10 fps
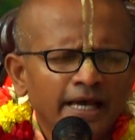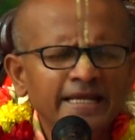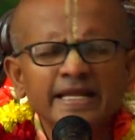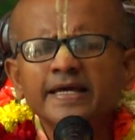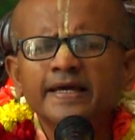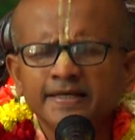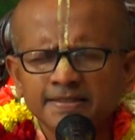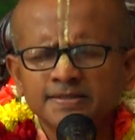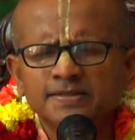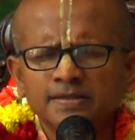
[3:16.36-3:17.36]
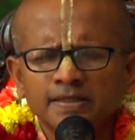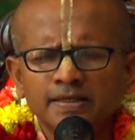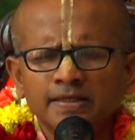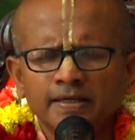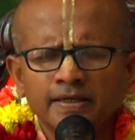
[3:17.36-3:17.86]
In any case,
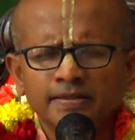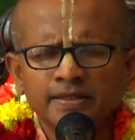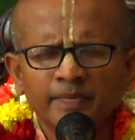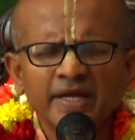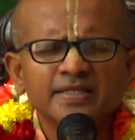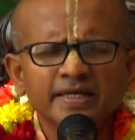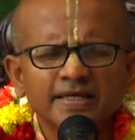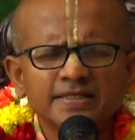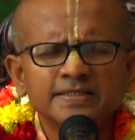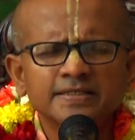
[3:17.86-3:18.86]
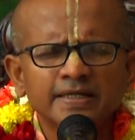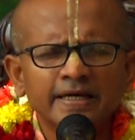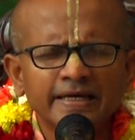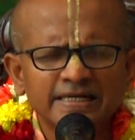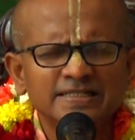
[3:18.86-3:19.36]
the main thing is
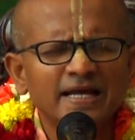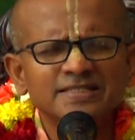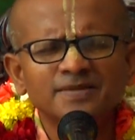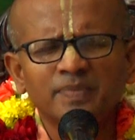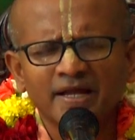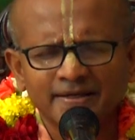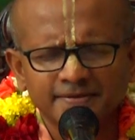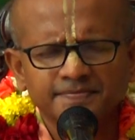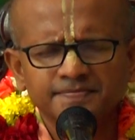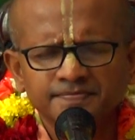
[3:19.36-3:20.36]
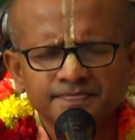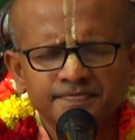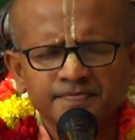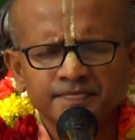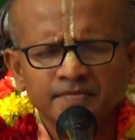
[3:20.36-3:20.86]
Krishna has a plan.
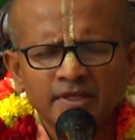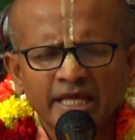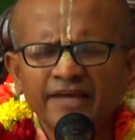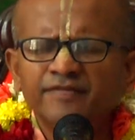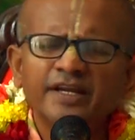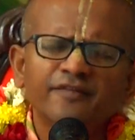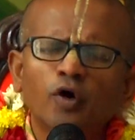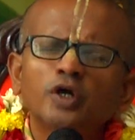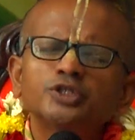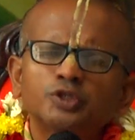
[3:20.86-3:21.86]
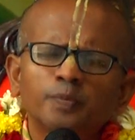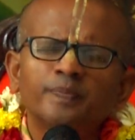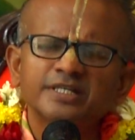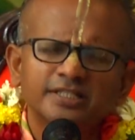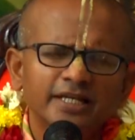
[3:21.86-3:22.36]
Even if he wants to
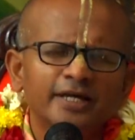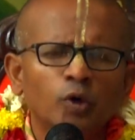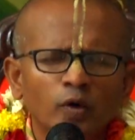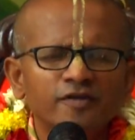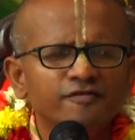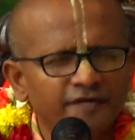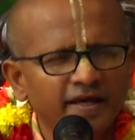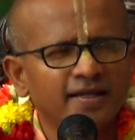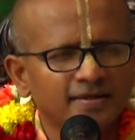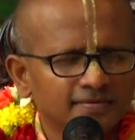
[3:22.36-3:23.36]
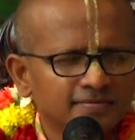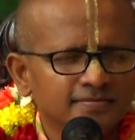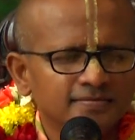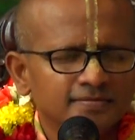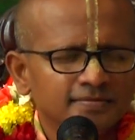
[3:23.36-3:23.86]
personally go and fail,
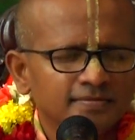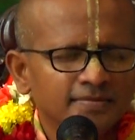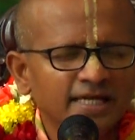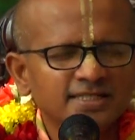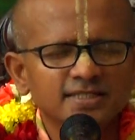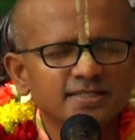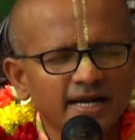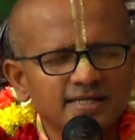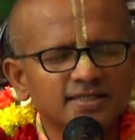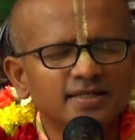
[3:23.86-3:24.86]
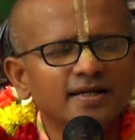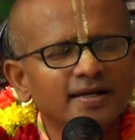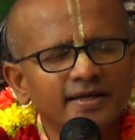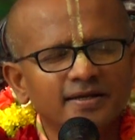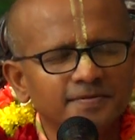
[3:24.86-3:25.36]
that's his
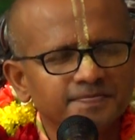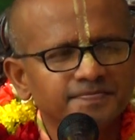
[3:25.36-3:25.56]
transcendental leela.